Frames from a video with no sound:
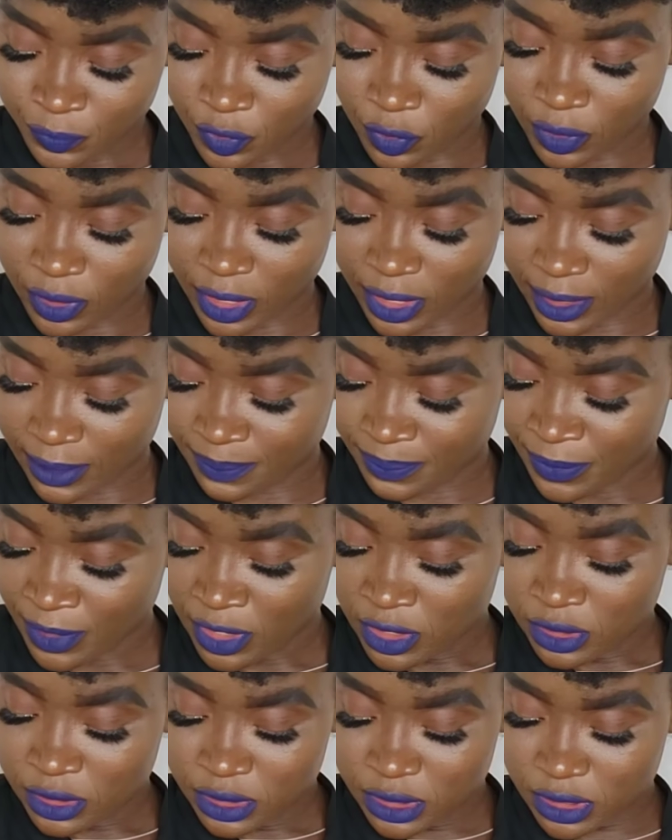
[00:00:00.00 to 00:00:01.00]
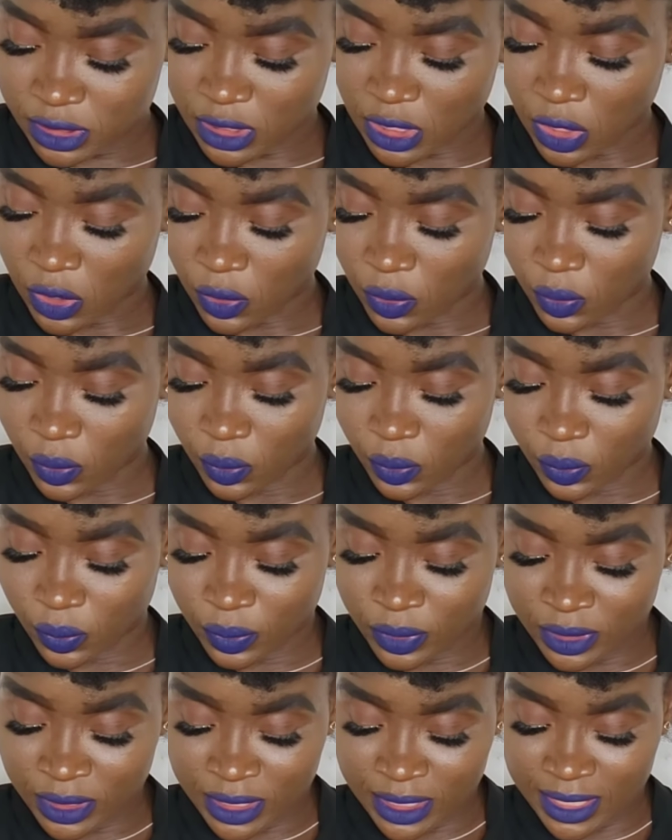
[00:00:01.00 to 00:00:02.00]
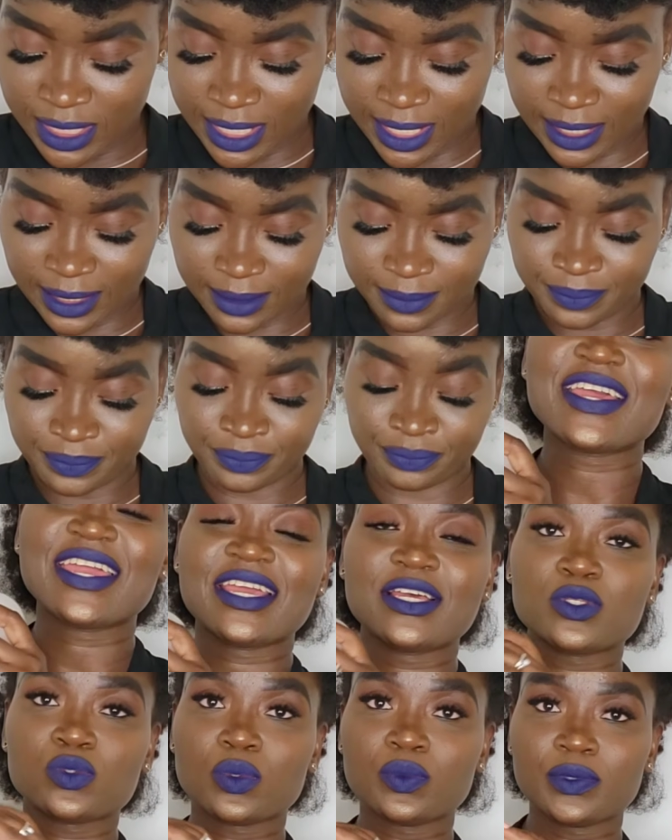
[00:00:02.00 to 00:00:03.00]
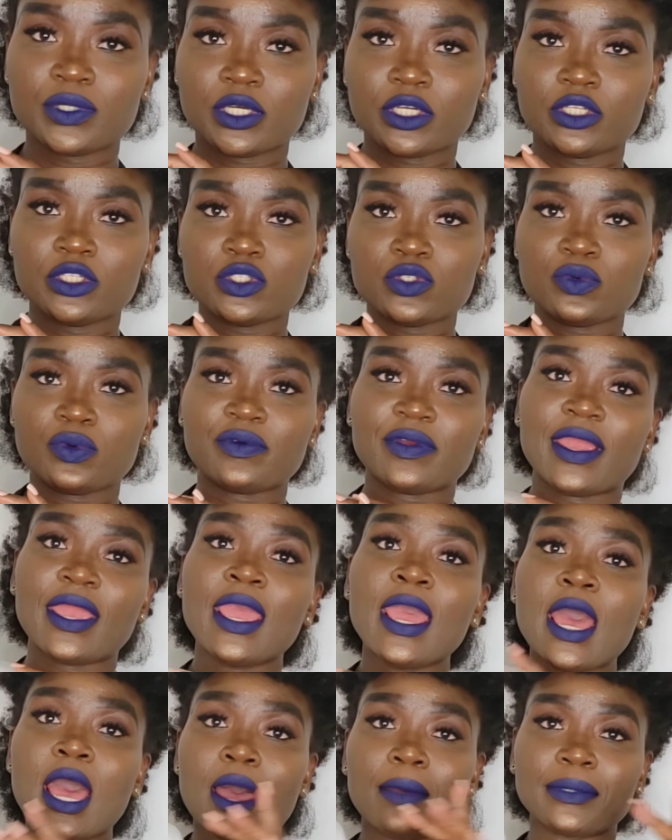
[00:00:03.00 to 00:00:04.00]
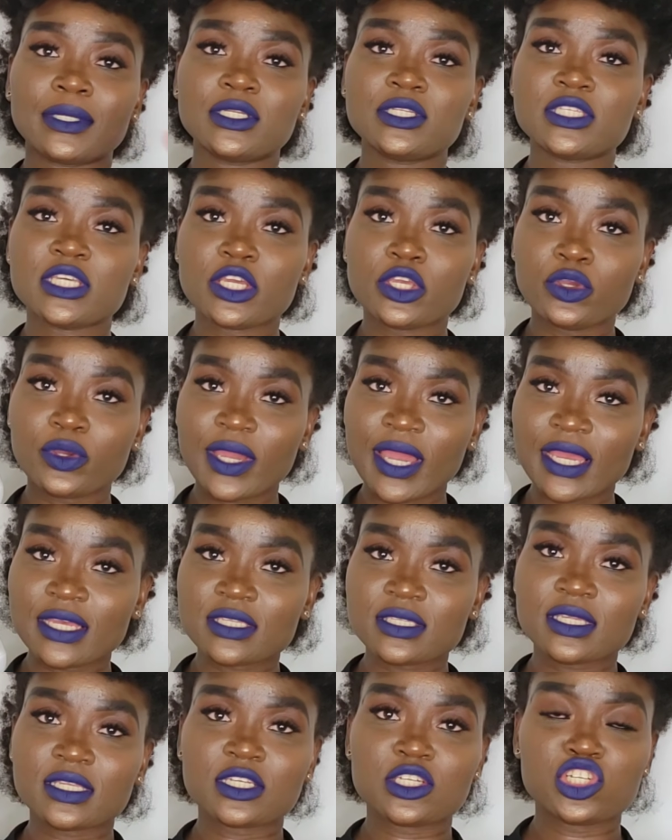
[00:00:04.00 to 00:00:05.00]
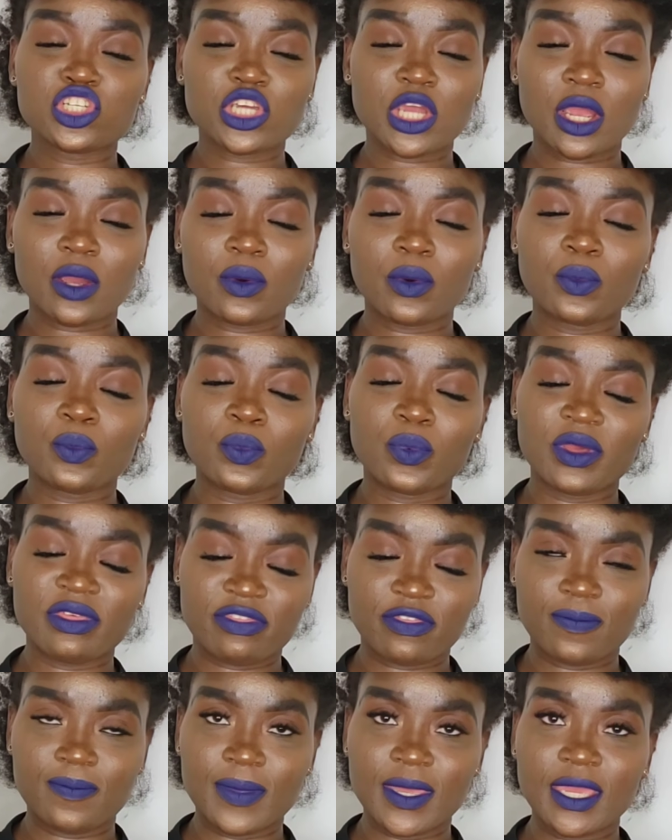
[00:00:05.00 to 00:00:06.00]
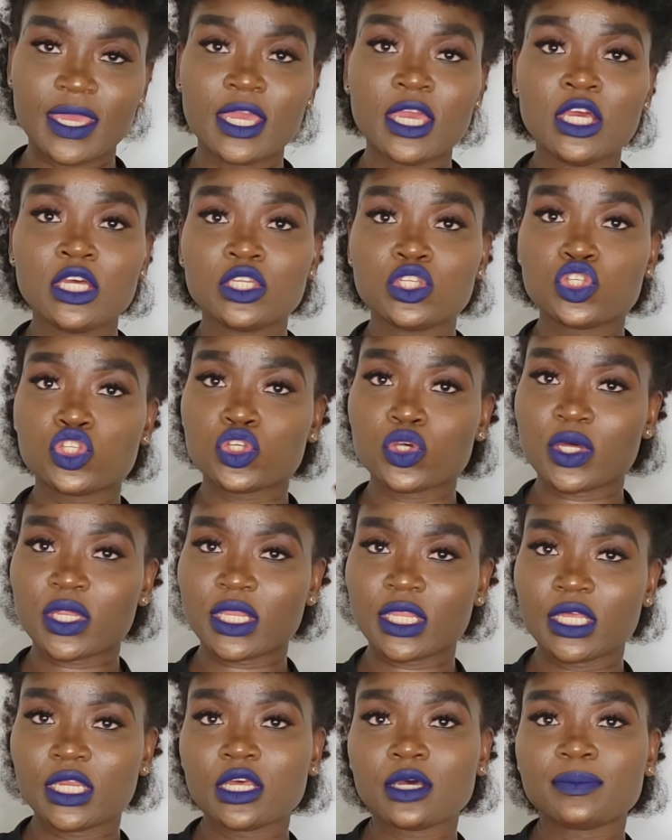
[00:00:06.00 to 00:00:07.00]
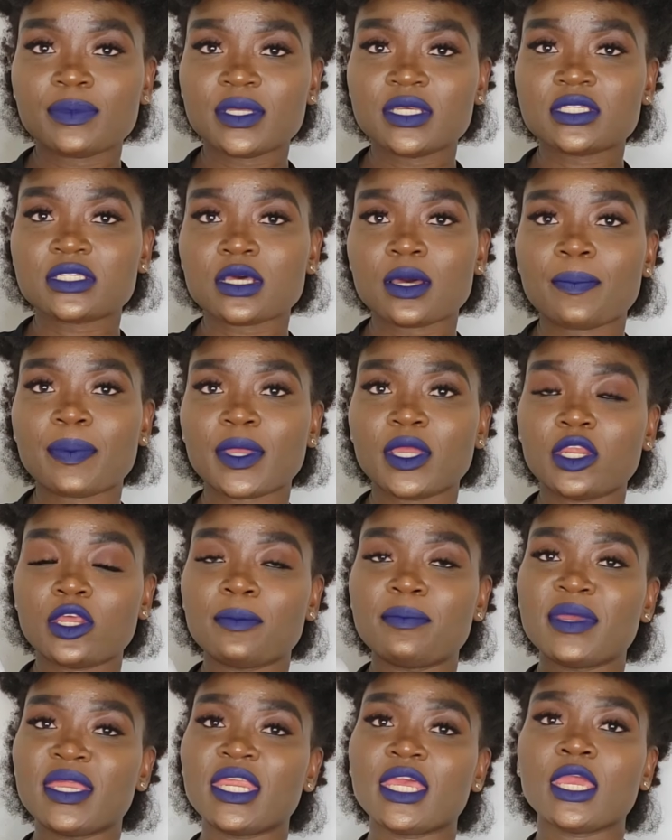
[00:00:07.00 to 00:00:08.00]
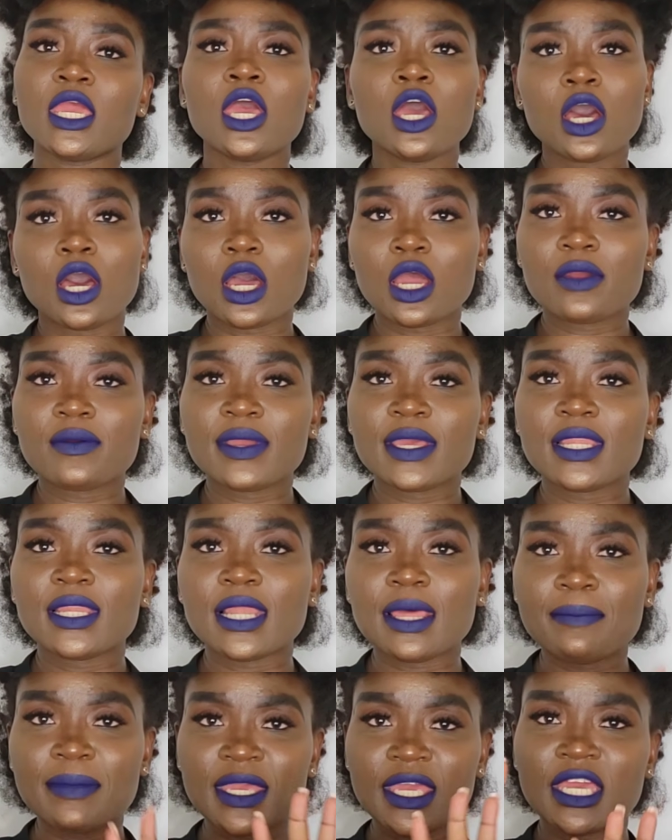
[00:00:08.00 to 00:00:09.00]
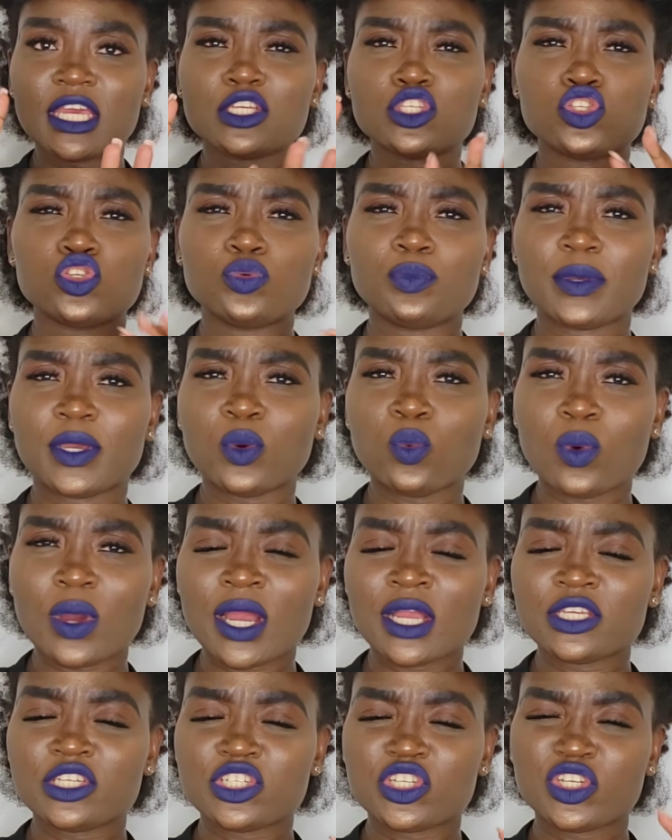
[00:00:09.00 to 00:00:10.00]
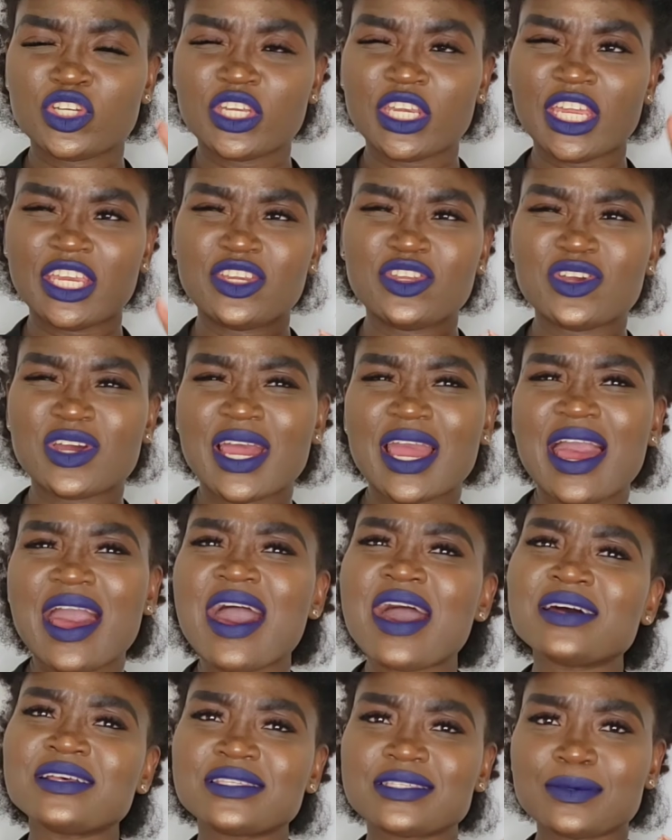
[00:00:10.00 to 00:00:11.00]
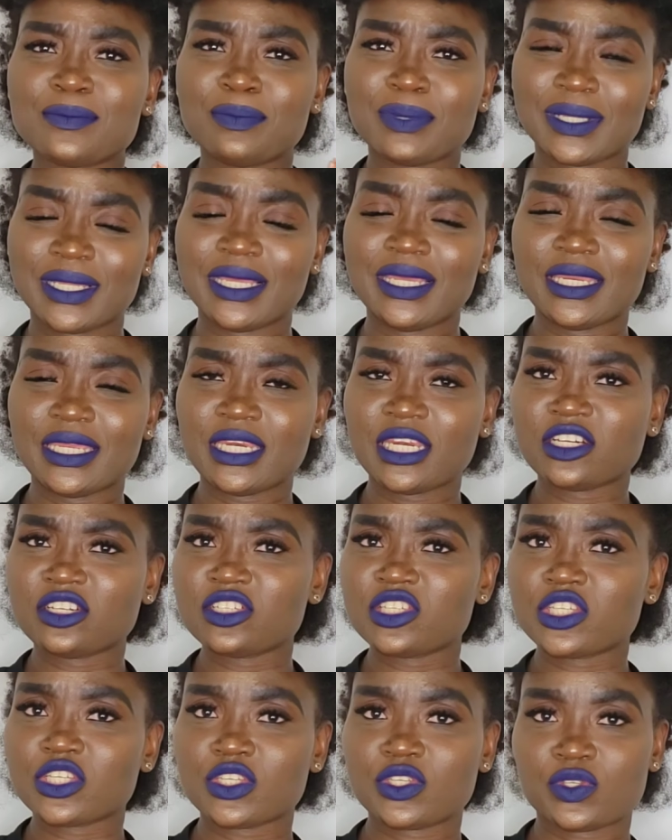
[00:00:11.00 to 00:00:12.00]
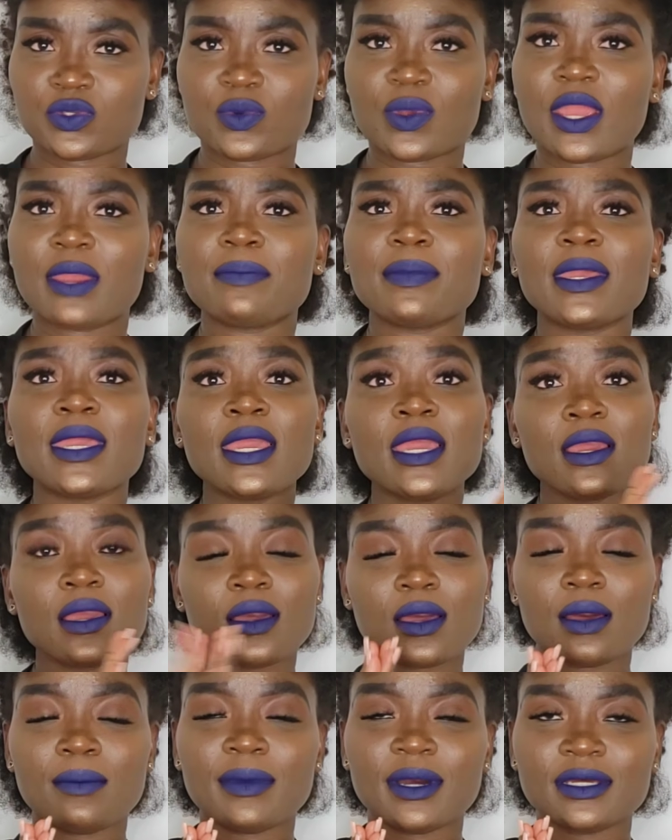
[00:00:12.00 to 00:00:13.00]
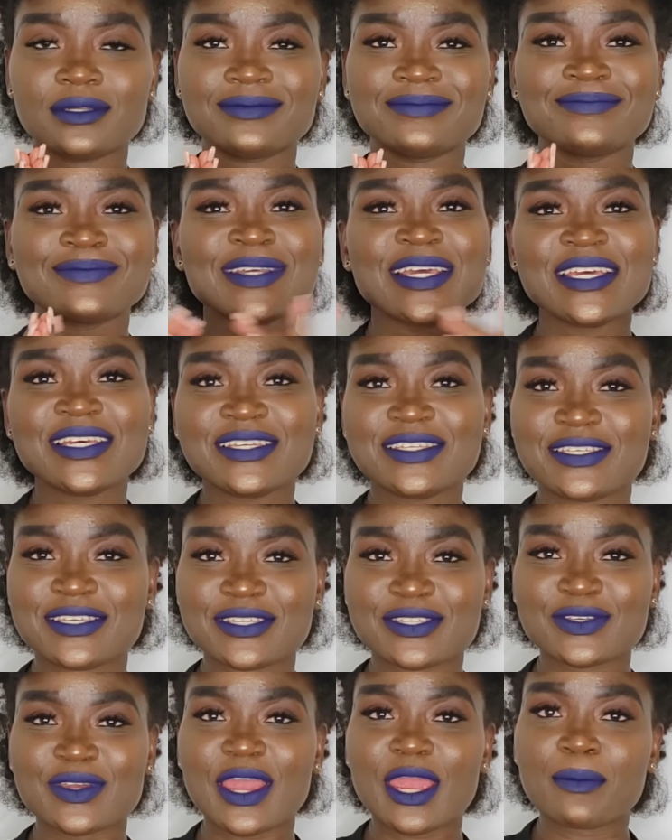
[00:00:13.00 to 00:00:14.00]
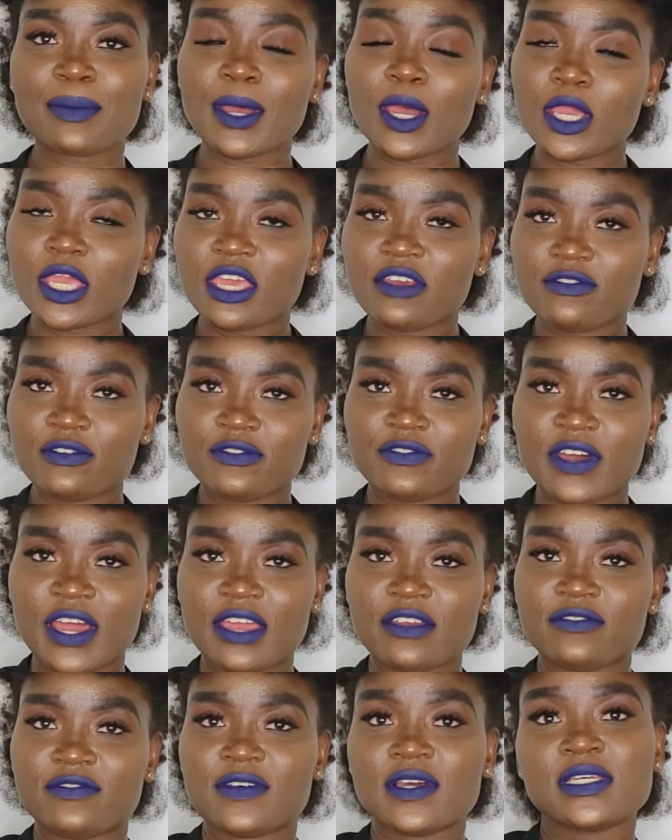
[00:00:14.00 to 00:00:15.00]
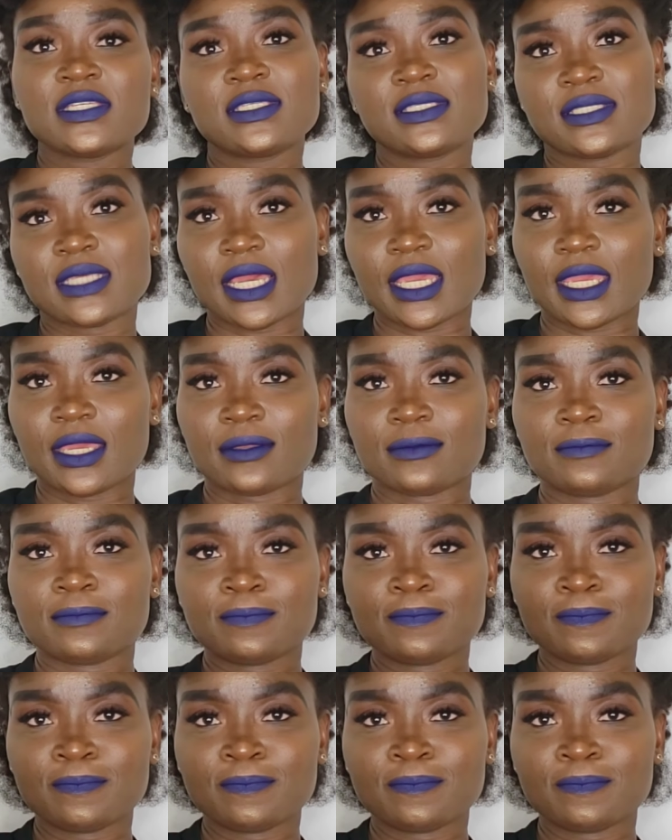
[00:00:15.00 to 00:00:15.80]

Okay, so yeah, so here's what we're gonna do. Right, I'm gonna take you guys to the shower with me to clean up this up in a minute. All right, let me guess, you've been watching and you're contemplating on subscribing. Come on, subscribe. I'll give you 5 seconds.